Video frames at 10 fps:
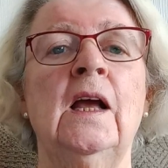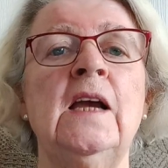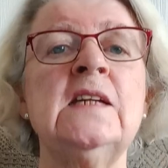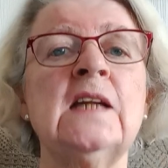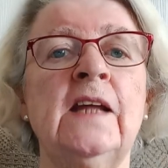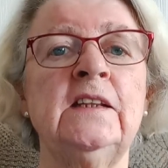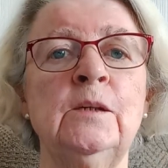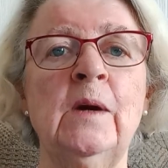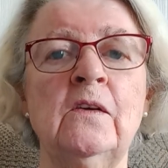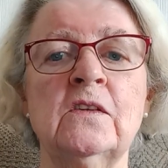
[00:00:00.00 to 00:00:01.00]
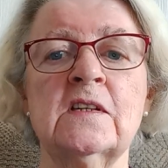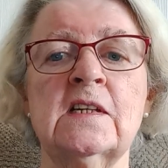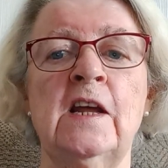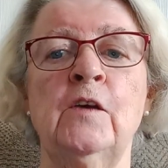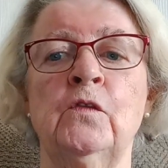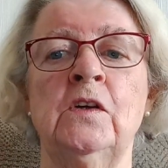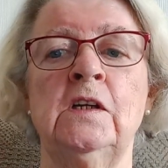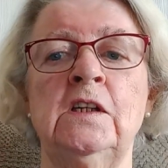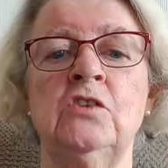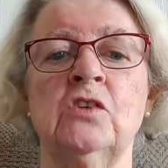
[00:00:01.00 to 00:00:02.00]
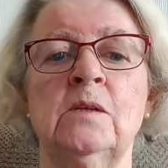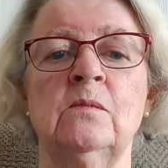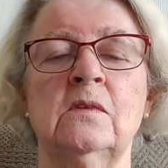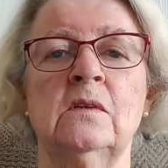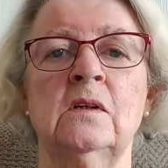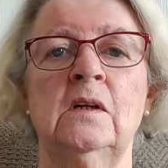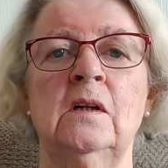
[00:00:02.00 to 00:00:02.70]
He's led them out of slavery in Egypt,